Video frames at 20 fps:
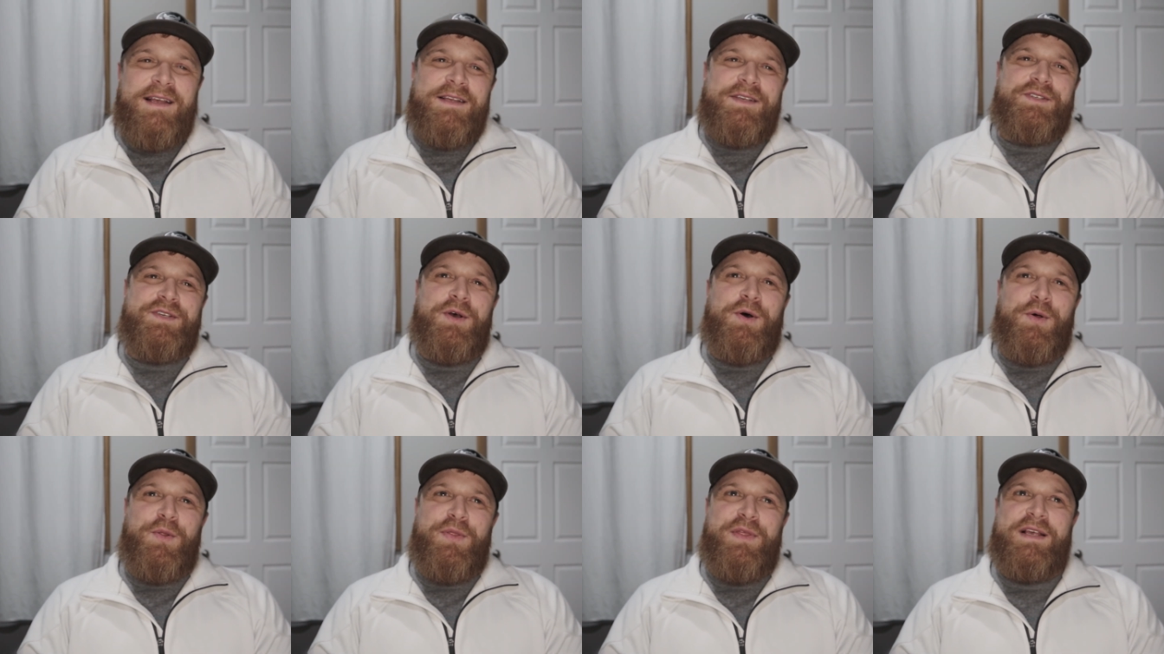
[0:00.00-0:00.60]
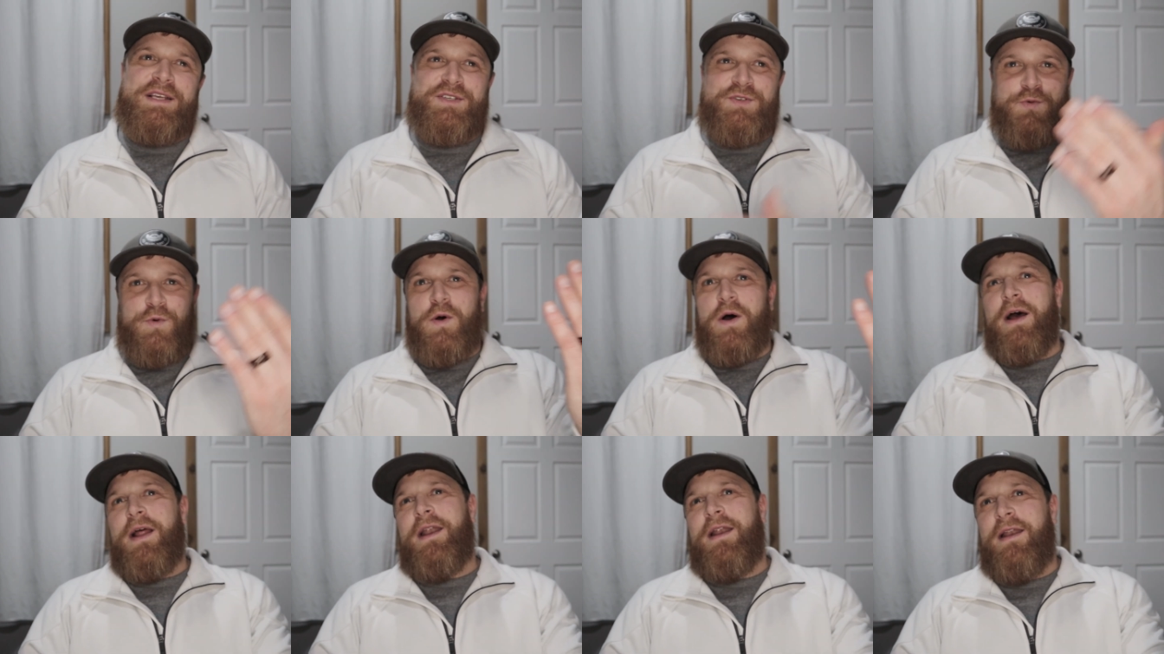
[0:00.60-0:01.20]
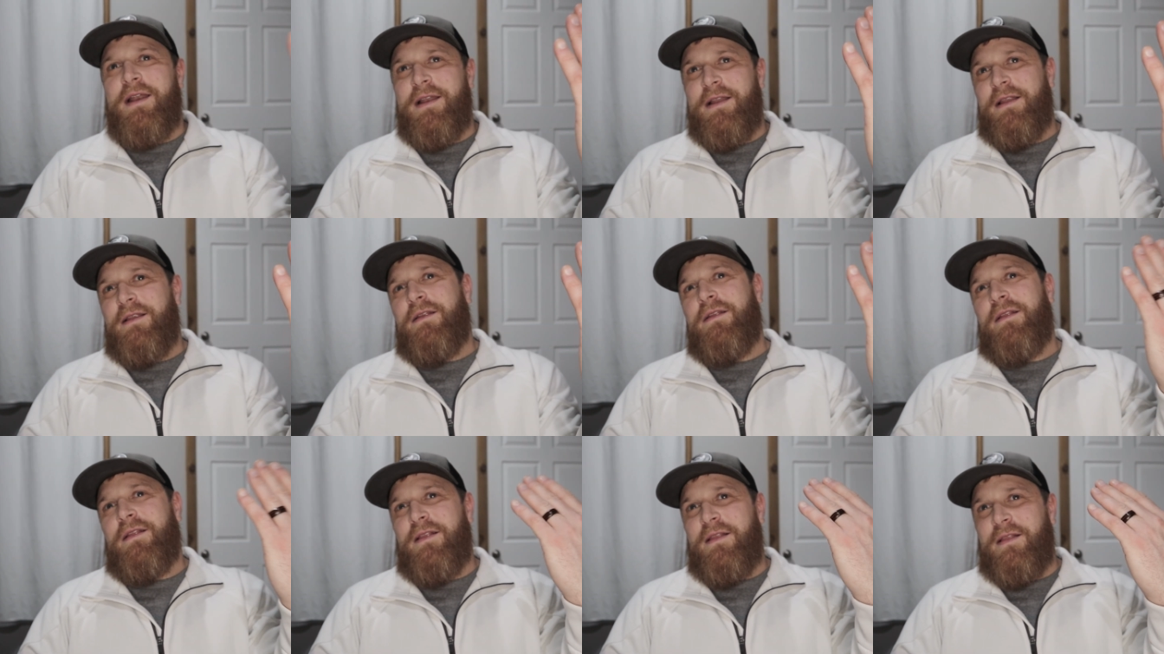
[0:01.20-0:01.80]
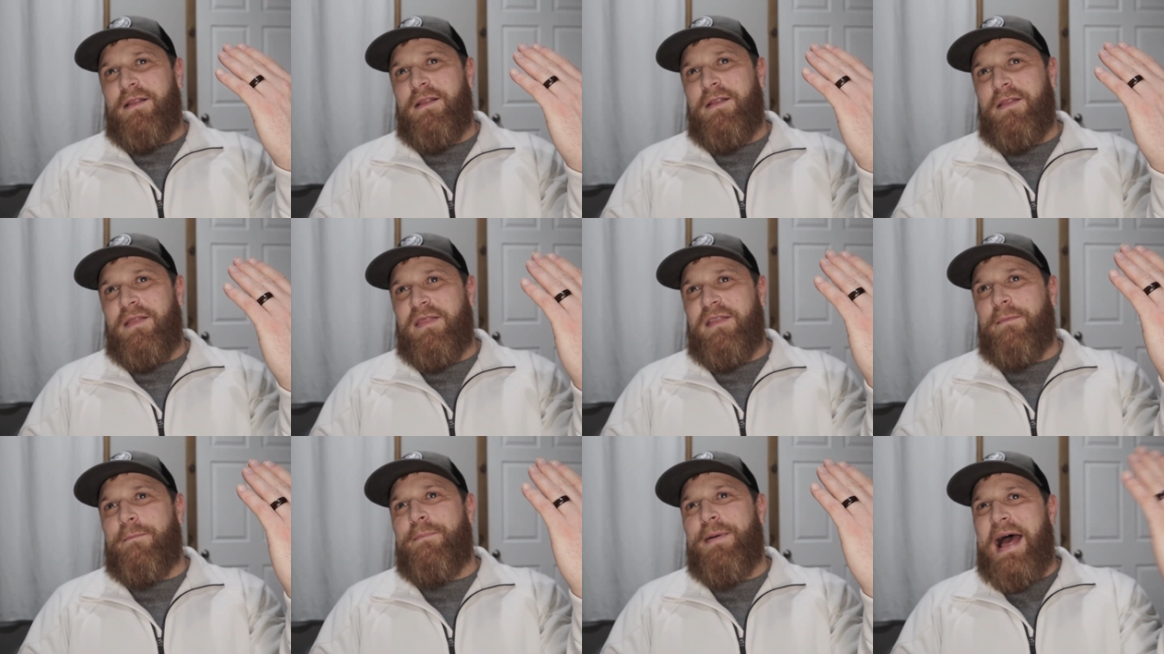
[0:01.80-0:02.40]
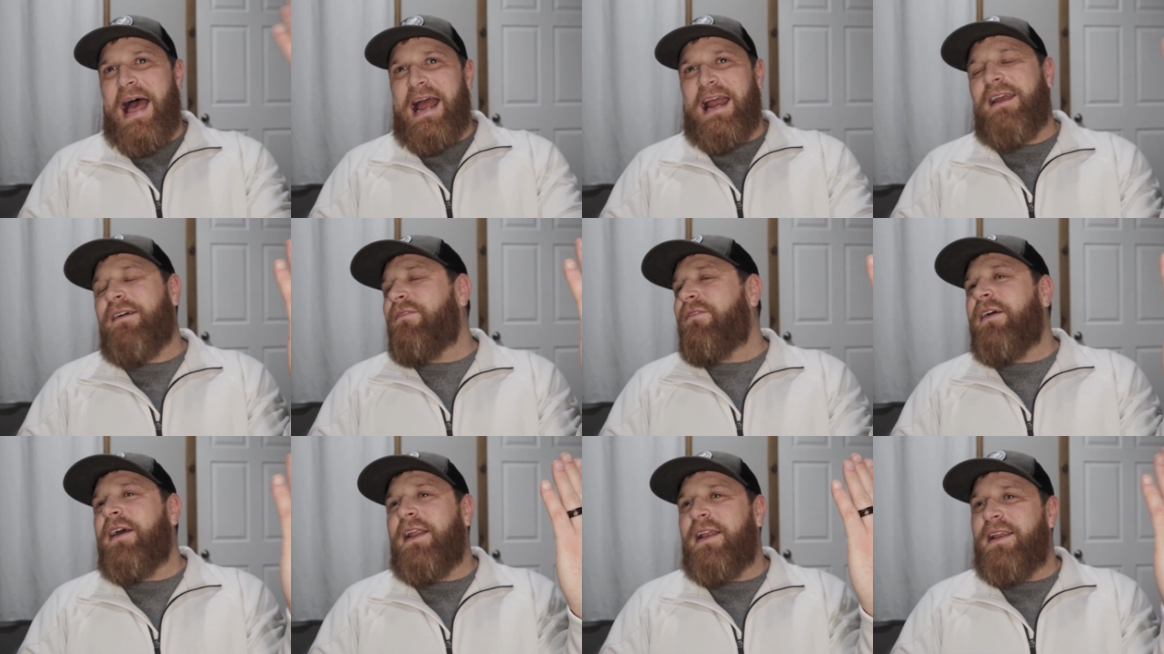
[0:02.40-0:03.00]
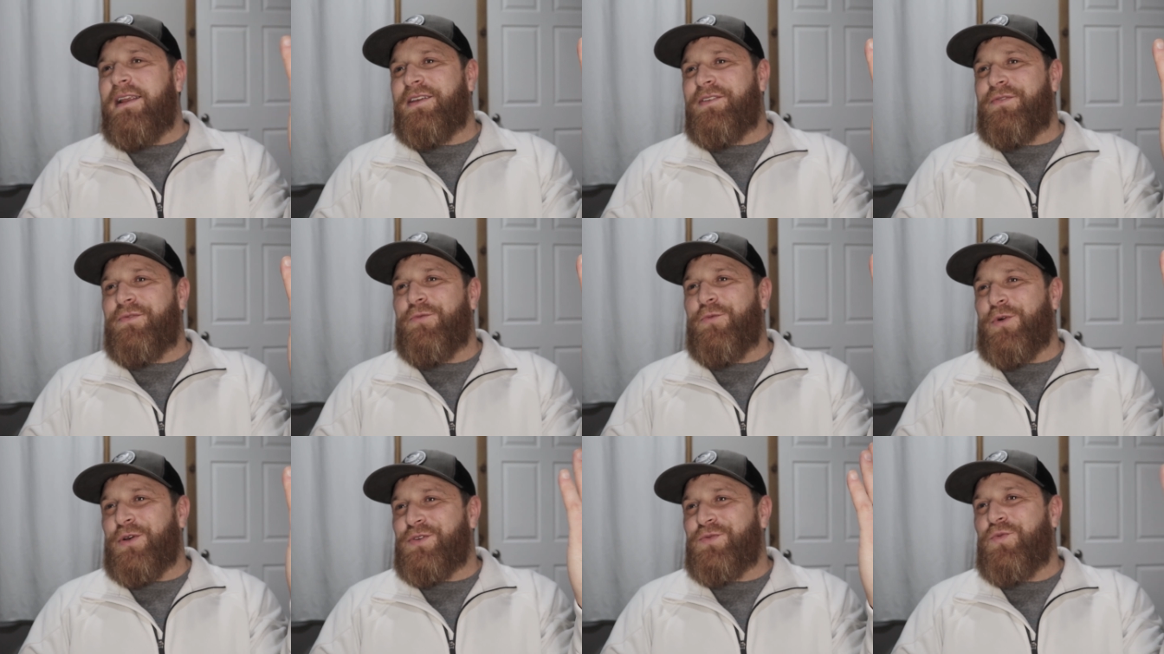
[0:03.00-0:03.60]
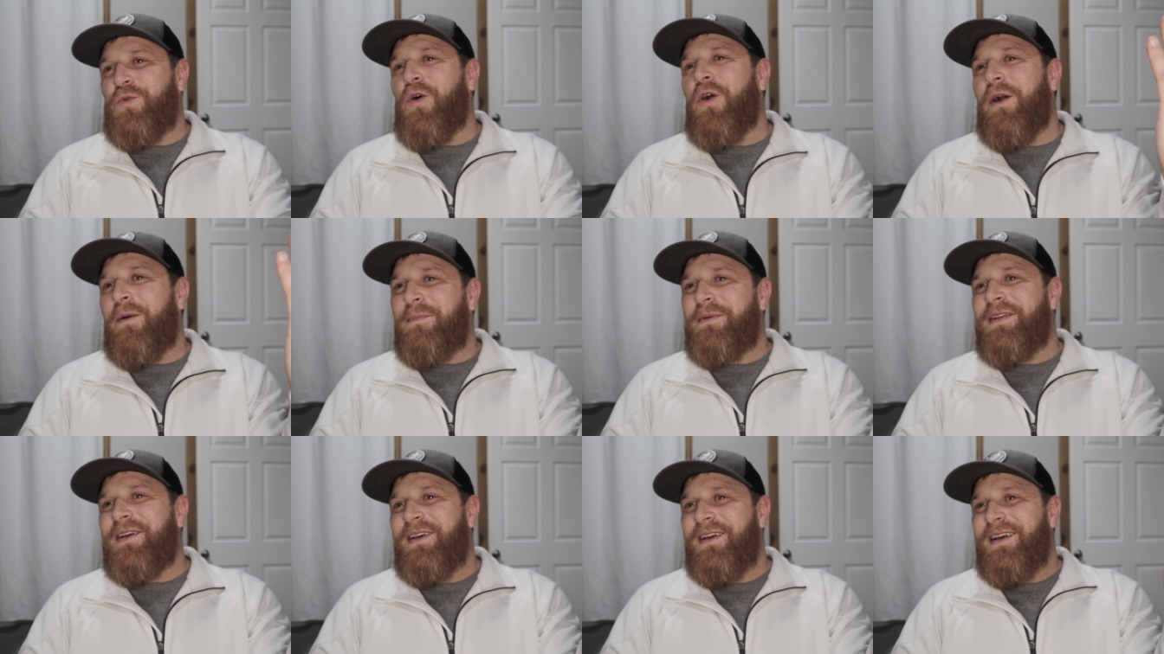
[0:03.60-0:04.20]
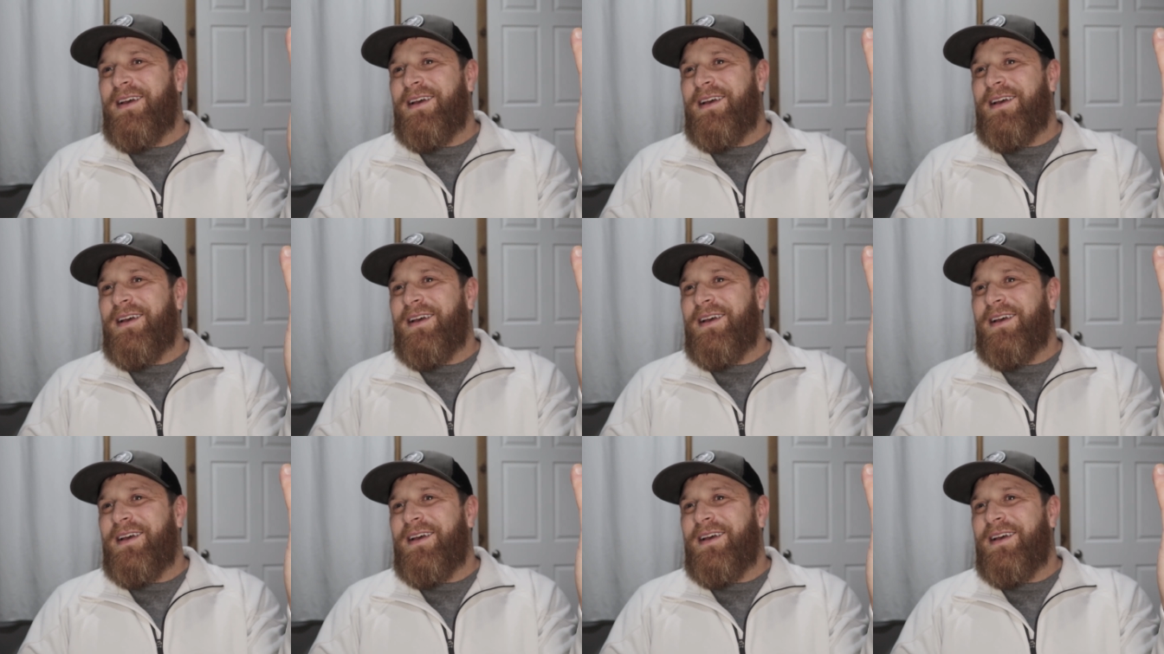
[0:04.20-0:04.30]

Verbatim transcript: So this one, the back of it is, was warped,